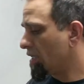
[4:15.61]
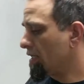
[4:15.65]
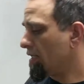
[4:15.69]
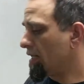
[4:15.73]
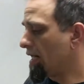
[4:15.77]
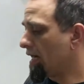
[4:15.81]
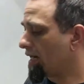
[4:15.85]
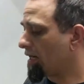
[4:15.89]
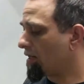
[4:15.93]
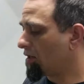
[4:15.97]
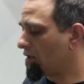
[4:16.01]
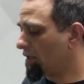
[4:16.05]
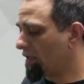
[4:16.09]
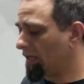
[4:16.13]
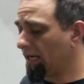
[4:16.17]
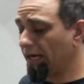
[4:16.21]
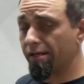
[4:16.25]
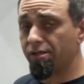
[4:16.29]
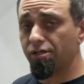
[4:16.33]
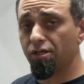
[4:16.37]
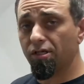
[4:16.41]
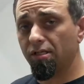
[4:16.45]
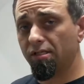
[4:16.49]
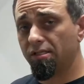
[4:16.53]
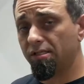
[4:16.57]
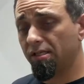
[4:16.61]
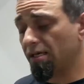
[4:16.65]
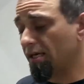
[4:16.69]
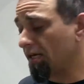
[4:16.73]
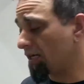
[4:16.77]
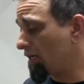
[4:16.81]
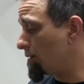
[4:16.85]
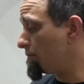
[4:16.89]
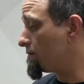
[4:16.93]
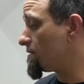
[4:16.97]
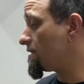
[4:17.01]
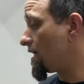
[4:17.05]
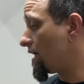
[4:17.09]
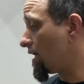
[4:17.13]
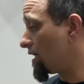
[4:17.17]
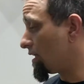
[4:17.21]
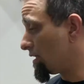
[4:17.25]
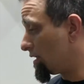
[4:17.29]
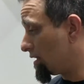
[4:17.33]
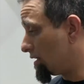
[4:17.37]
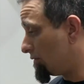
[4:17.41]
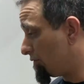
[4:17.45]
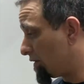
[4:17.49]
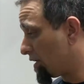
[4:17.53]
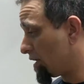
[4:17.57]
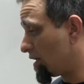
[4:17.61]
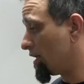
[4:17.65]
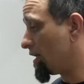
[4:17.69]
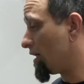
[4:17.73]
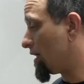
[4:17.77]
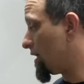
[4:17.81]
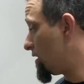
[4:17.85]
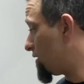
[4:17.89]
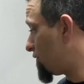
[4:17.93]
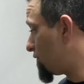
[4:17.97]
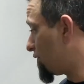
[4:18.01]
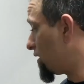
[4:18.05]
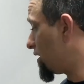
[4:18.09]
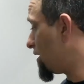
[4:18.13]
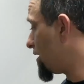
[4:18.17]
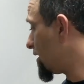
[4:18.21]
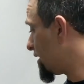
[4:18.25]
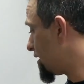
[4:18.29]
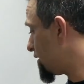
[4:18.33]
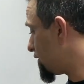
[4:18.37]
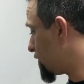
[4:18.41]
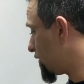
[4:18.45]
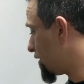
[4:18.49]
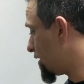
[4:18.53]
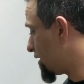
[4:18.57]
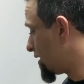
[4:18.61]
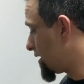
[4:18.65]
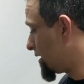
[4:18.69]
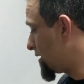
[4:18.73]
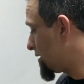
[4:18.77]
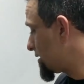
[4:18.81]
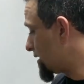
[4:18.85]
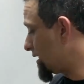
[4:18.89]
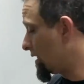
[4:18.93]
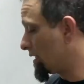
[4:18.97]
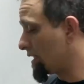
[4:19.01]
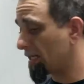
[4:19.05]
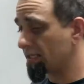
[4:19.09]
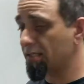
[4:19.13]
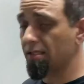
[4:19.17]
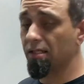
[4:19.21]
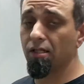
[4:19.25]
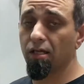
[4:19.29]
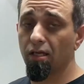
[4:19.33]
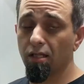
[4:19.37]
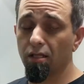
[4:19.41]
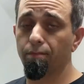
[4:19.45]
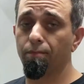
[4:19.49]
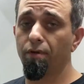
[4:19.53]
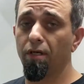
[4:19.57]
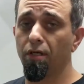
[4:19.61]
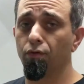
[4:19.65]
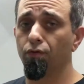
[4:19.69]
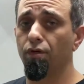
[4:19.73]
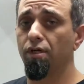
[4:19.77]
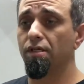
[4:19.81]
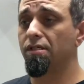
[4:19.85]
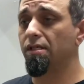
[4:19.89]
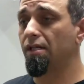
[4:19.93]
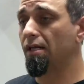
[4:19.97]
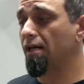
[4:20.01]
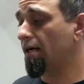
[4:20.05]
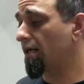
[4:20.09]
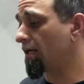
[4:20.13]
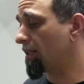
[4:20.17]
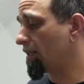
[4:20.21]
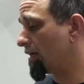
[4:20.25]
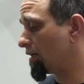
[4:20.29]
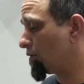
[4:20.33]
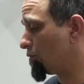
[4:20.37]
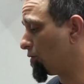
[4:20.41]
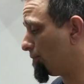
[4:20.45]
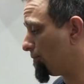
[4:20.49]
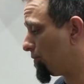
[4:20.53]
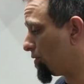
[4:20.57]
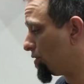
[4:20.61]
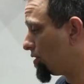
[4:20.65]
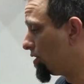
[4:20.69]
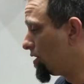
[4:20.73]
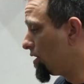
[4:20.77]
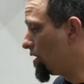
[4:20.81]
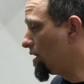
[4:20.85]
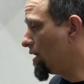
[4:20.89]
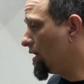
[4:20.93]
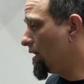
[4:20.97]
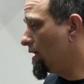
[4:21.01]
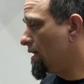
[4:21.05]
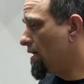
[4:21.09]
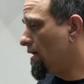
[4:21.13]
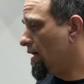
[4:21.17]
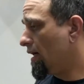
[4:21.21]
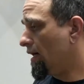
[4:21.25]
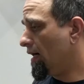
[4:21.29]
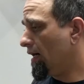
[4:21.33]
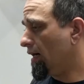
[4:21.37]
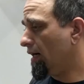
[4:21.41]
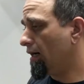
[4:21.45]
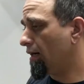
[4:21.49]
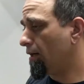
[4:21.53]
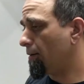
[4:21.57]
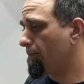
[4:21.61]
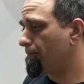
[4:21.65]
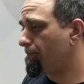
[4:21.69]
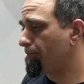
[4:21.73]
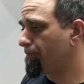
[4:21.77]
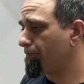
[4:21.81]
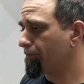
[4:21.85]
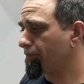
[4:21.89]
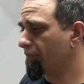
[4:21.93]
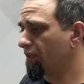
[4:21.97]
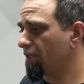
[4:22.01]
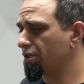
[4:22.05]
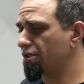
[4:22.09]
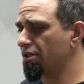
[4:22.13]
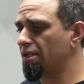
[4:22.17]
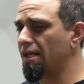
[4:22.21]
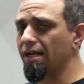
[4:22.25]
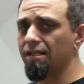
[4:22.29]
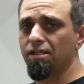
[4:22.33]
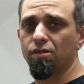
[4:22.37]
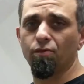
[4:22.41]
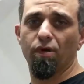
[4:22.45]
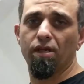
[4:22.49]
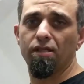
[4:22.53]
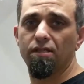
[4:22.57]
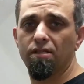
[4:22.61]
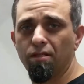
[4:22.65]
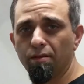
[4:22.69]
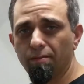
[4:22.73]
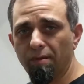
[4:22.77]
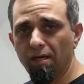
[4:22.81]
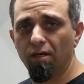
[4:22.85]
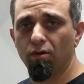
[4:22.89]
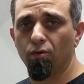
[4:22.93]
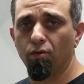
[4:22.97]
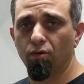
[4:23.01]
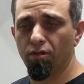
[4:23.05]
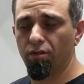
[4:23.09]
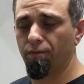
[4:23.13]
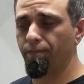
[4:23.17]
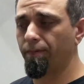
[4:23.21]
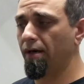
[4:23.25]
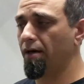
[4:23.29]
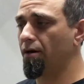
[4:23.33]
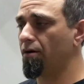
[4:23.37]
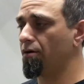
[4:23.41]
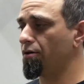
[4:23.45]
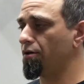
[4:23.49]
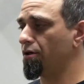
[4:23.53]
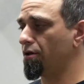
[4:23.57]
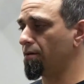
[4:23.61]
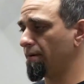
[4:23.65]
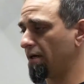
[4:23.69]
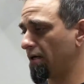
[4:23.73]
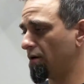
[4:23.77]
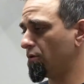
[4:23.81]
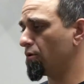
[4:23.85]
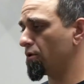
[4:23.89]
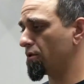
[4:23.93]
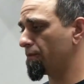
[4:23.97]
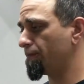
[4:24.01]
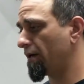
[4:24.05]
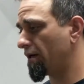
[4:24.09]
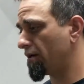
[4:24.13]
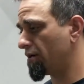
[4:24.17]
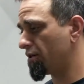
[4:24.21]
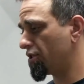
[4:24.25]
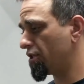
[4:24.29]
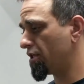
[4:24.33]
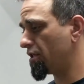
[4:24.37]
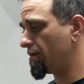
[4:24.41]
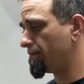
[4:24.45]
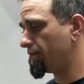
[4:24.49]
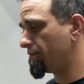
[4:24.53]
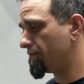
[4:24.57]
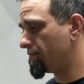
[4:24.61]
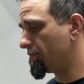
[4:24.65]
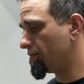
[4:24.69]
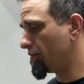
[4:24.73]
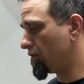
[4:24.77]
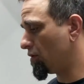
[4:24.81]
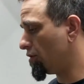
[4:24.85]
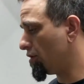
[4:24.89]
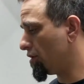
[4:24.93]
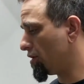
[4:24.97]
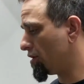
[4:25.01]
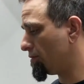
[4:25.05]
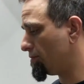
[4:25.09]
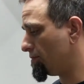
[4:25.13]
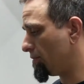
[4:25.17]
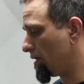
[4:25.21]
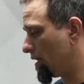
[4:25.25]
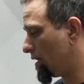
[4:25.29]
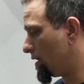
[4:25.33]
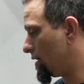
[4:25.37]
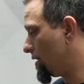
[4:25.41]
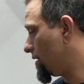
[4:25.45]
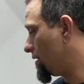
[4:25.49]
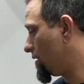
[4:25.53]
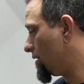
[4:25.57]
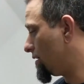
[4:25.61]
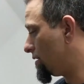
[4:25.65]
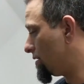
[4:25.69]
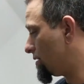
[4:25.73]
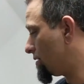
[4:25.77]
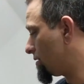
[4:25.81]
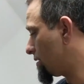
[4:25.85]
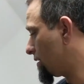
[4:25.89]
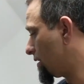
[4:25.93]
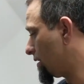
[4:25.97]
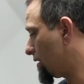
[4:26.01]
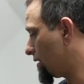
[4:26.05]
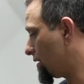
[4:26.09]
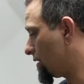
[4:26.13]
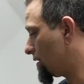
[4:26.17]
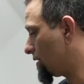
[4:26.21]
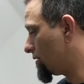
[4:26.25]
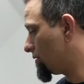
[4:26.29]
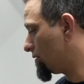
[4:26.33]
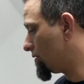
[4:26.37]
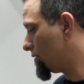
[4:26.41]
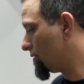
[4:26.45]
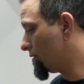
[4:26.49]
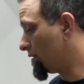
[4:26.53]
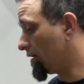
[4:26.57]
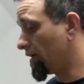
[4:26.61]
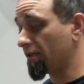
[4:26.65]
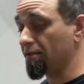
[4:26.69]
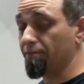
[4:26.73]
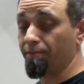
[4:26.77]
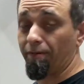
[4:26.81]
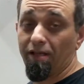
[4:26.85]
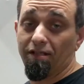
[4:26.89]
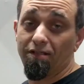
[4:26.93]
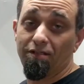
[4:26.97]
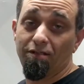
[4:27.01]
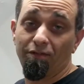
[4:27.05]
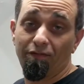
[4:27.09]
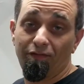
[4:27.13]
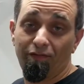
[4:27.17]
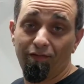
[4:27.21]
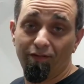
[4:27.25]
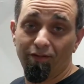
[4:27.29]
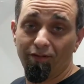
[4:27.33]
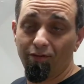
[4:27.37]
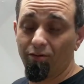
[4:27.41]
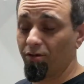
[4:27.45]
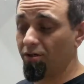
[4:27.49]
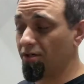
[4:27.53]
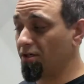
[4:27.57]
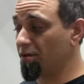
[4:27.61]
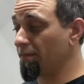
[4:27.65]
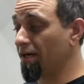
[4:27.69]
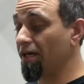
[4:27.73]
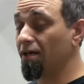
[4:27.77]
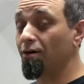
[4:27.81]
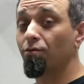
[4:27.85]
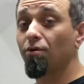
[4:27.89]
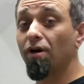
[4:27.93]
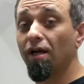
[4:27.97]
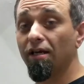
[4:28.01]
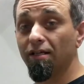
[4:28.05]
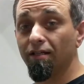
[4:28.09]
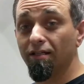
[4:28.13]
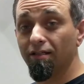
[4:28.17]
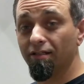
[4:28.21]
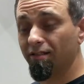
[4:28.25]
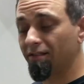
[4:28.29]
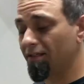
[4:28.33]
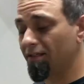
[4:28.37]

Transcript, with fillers: Now, as you can see, I keep saying very nice, very nice, very nice. And that's another big reason that I like Whipple. Um, there's lots of ways to make horsepower. You can make horsepower cheap, or you can make it uh, expensive, or you can make it right.